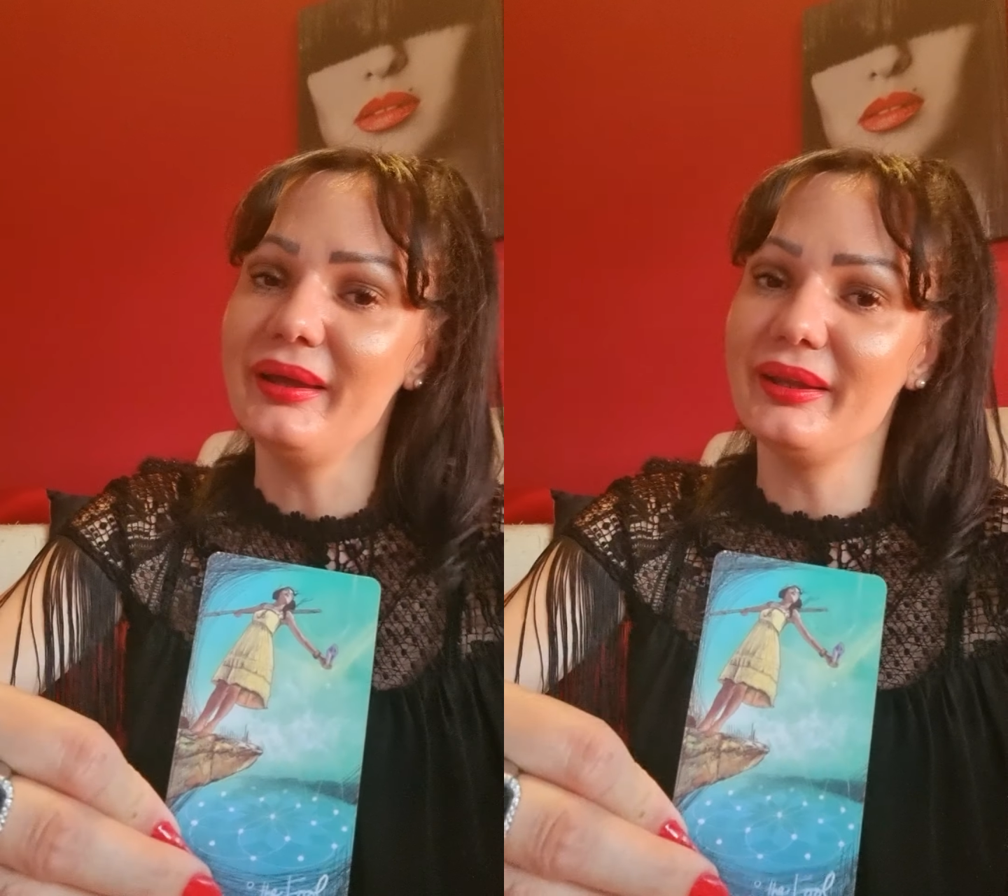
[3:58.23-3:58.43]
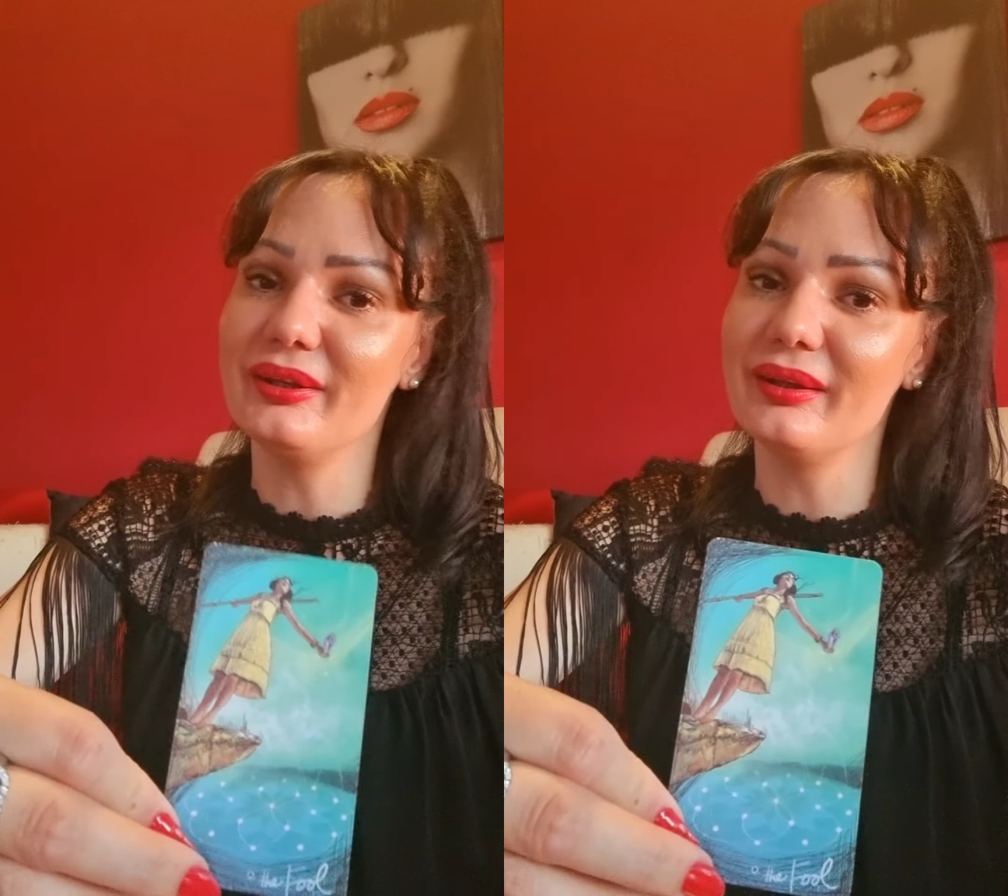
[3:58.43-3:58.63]

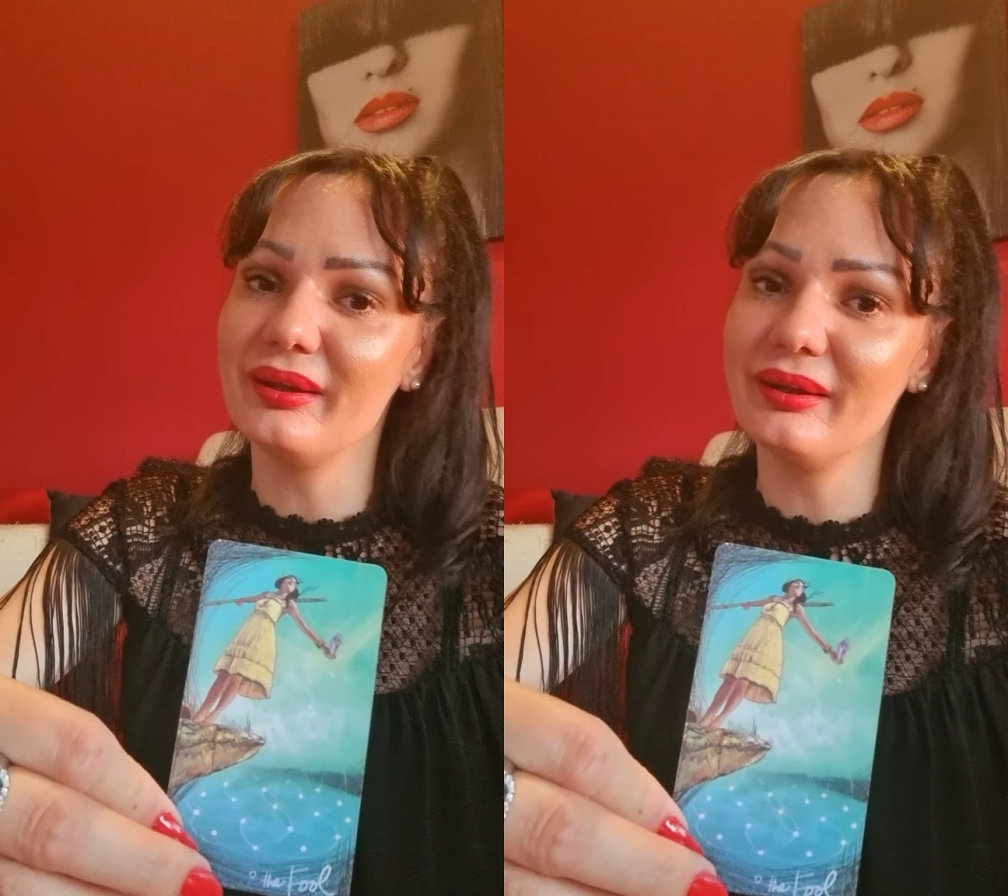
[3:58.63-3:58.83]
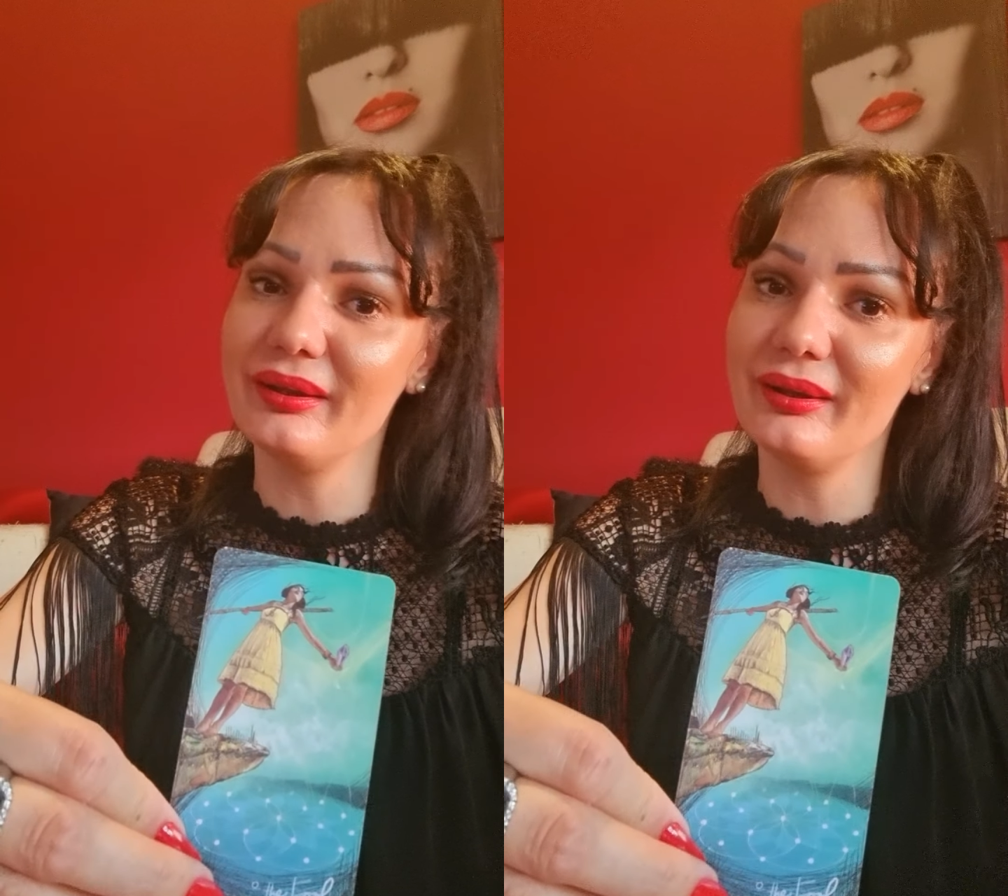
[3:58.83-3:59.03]
and
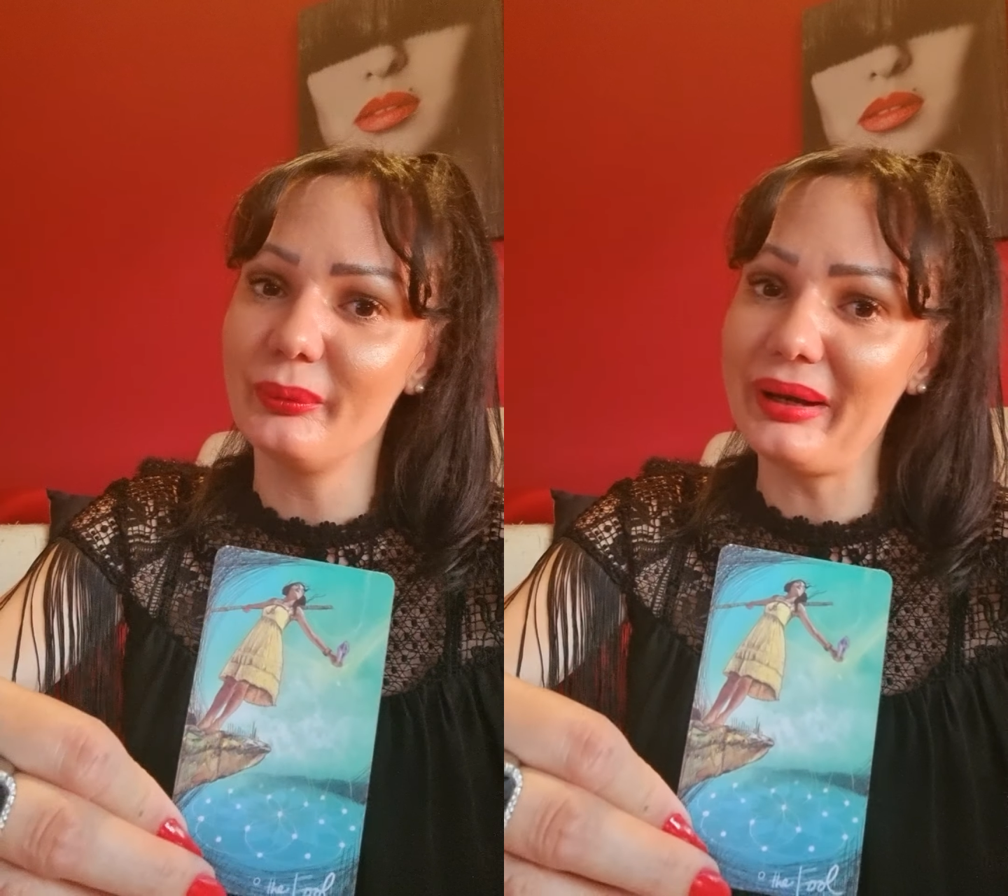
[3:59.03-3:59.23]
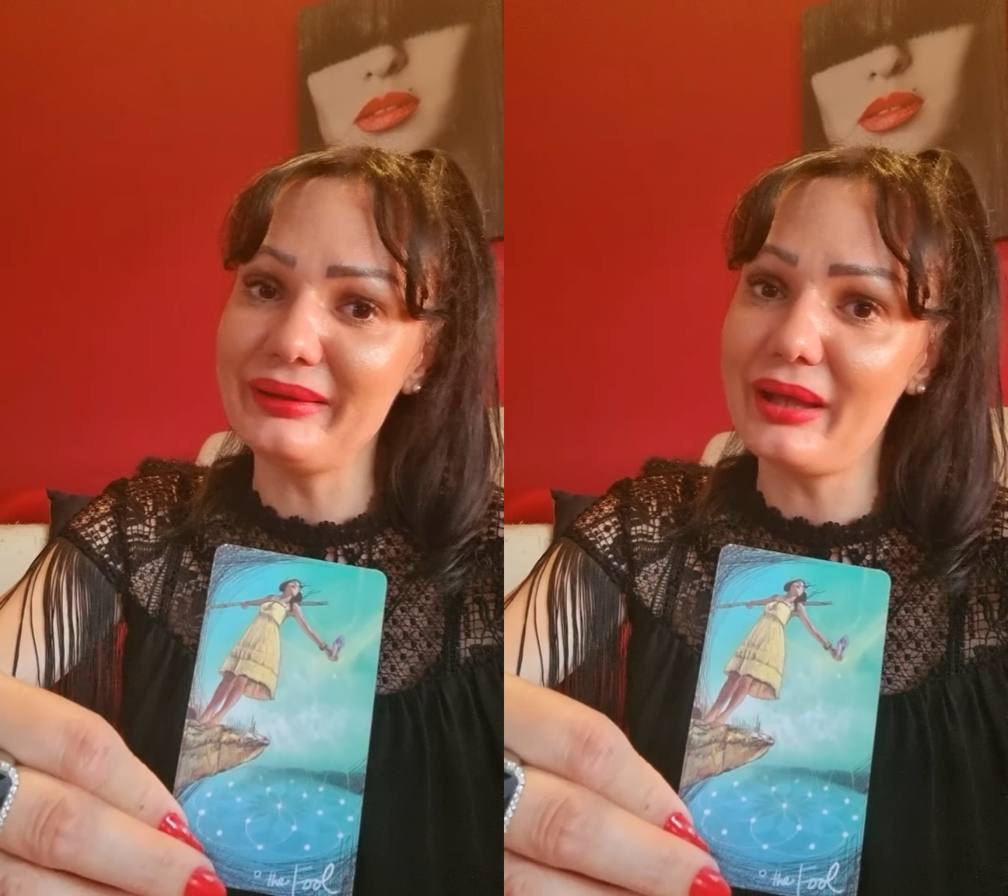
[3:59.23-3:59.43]

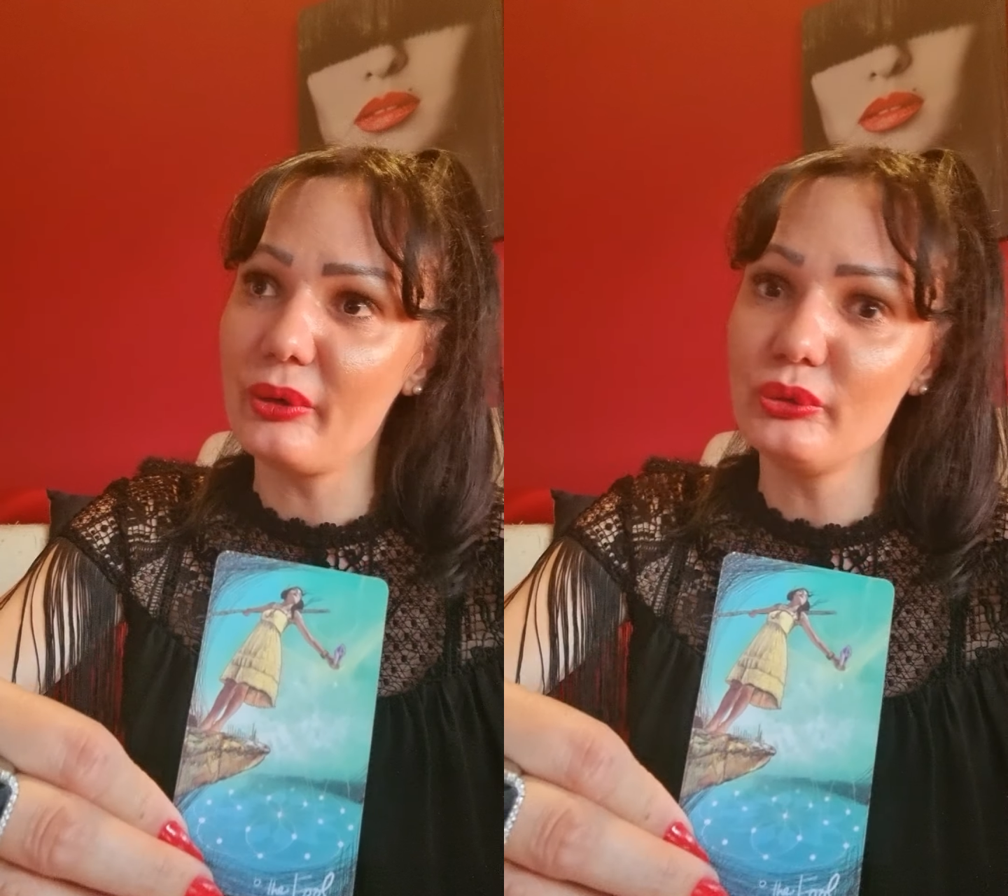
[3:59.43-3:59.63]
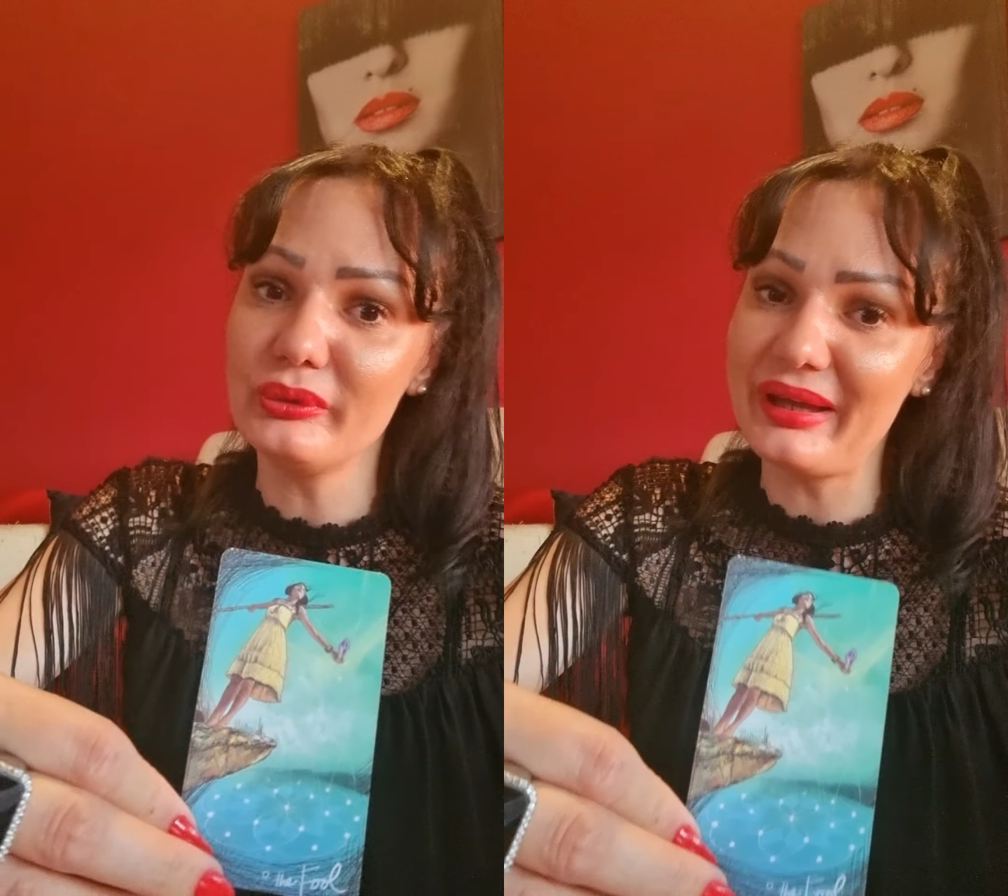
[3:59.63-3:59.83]
right
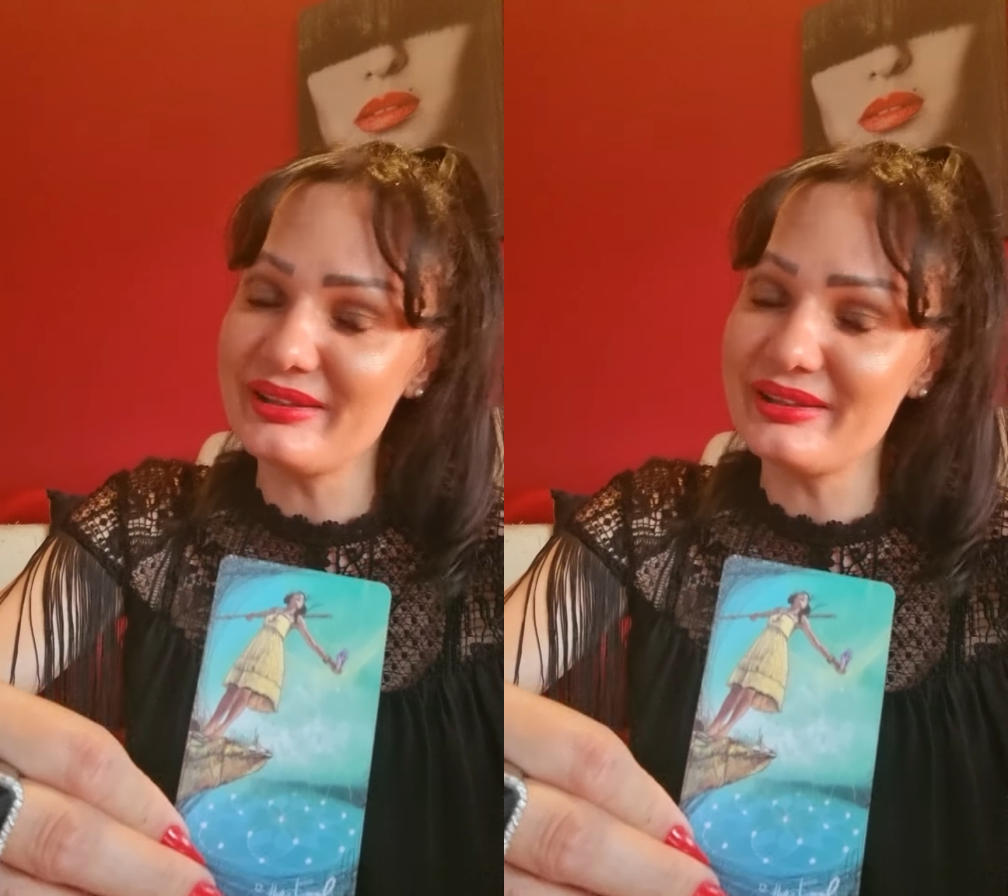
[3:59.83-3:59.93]
now you can